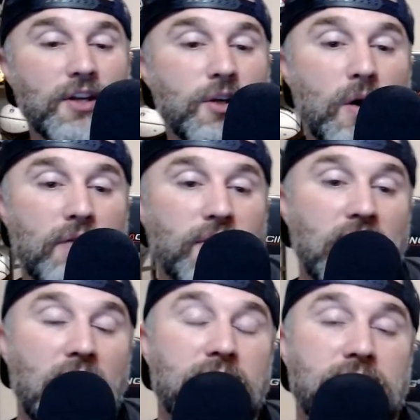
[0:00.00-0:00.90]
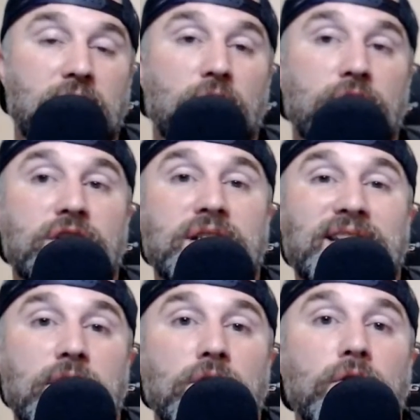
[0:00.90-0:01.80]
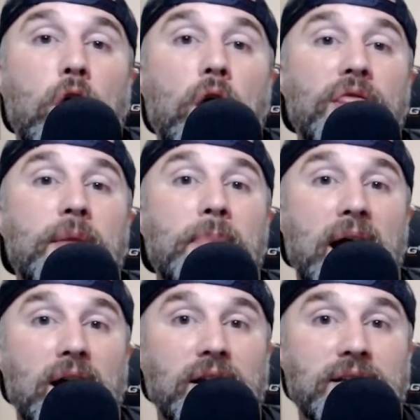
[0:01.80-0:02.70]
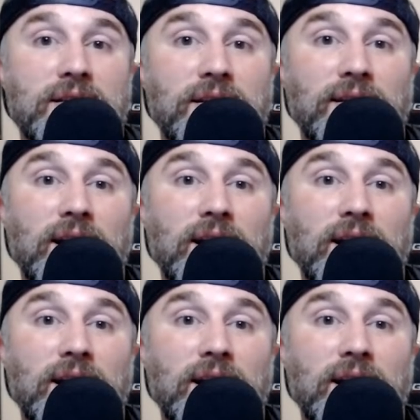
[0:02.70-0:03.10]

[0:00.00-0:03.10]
then you have the guys that are still on the ballot.